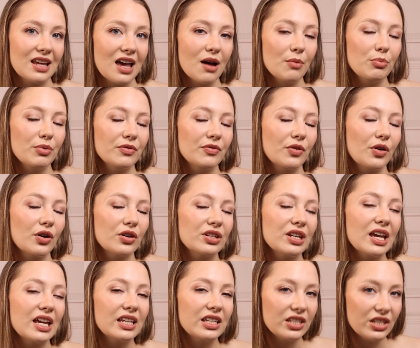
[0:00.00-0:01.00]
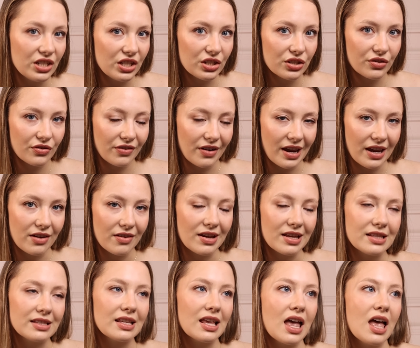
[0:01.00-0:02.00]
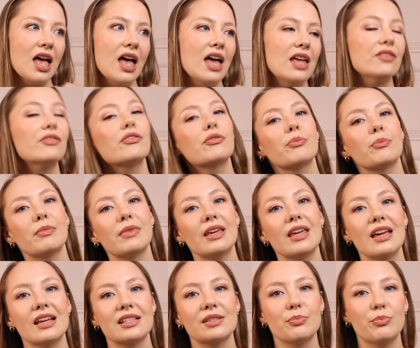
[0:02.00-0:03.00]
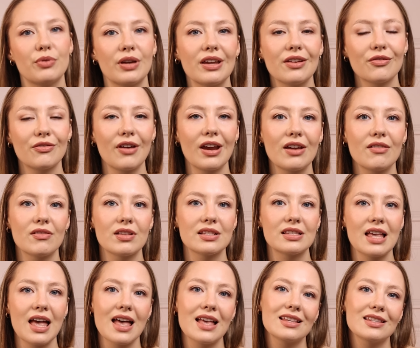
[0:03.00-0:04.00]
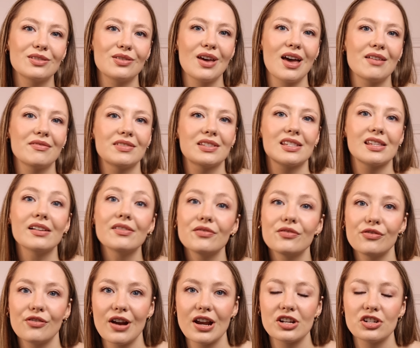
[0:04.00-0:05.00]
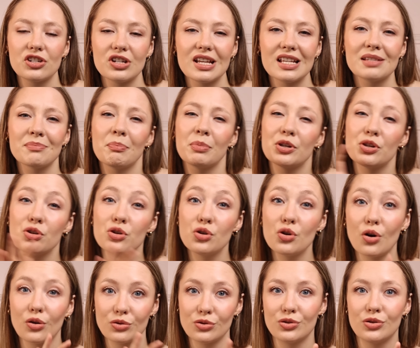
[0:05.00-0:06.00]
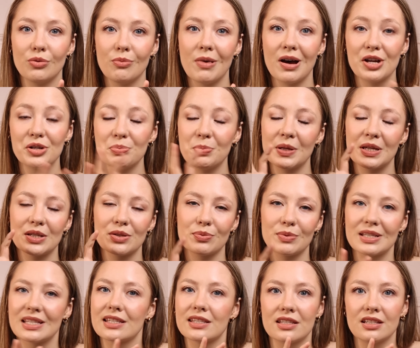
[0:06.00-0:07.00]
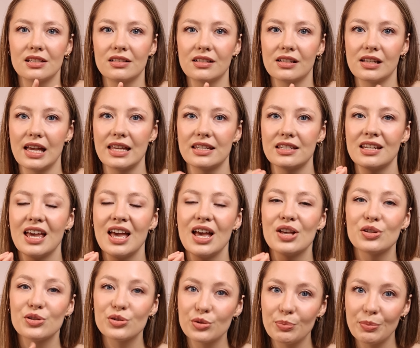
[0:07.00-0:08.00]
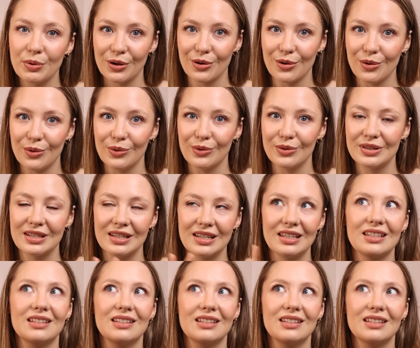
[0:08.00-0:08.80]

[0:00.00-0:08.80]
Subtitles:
up, we've got a niche fragrance, and for me a spring fragrance has to have some freshness but not too much because we still get super cold